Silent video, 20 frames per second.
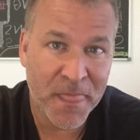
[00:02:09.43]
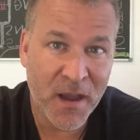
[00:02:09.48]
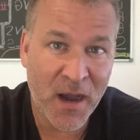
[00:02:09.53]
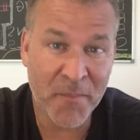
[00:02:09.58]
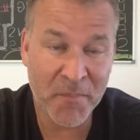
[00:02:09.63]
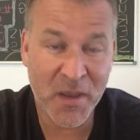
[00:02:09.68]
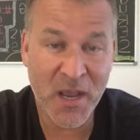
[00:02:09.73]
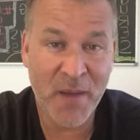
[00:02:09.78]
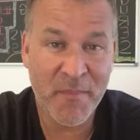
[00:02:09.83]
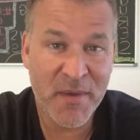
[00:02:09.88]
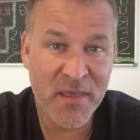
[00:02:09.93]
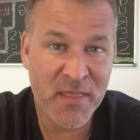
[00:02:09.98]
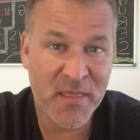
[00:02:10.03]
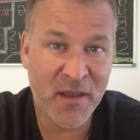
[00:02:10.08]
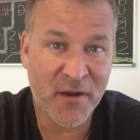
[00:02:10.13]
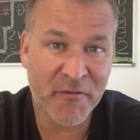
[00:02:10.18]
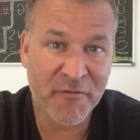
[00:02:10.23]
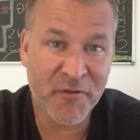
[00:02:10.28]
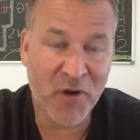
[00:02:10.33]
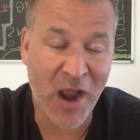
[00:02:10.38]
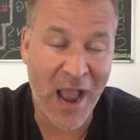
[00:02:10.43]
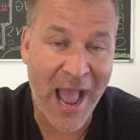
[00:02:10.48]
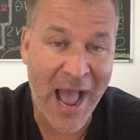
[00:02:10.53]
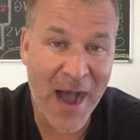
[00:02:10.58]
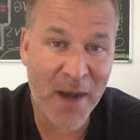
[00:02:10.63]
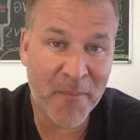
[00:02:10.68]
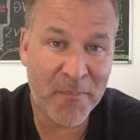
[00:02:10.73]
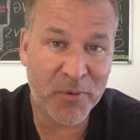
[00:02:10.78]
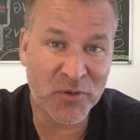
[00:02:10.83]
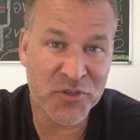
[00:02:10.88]
I'm coming there for
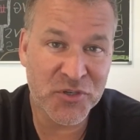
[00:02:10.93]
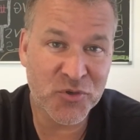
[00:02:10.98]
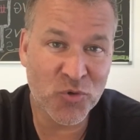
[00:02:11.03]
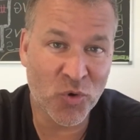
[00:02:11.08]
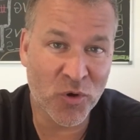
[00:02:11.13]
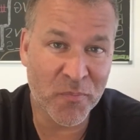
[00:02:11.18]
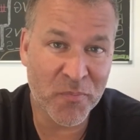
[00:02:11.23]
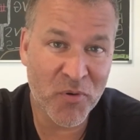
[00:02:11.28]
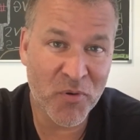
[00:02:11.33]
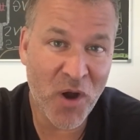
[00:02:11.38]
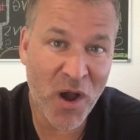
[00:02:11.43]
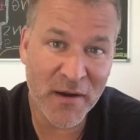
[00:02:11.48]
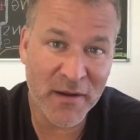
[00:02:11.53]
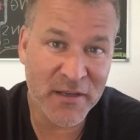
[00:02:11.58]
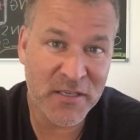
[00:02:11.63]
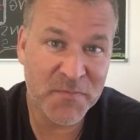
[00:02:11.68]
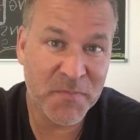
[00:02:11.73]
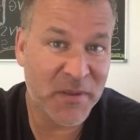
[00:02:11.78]
Apple store products,